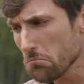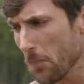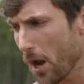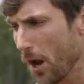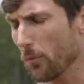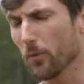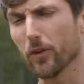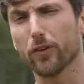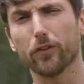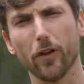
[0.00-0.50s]

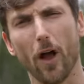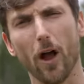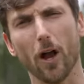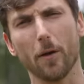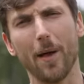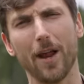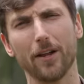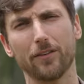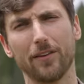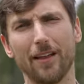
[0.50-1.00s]
Oh, let's talk
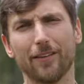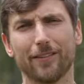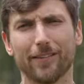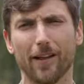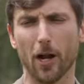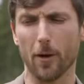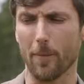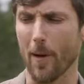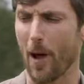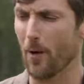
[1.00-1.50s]
about it today. Let's
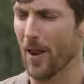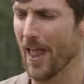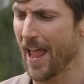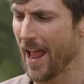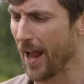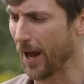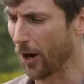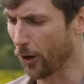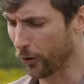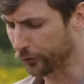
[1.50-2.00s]
talk about
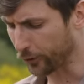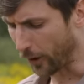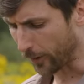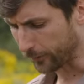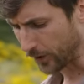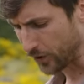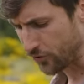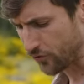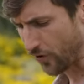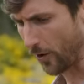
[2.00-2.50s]

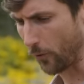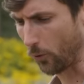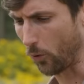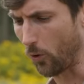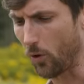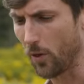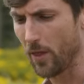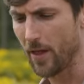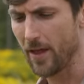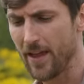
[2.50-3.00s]
airsoft in
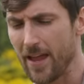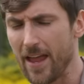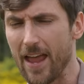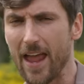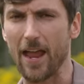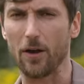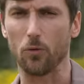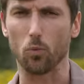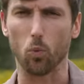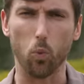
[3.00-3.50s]
general
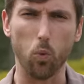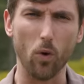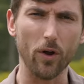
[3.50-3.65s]
and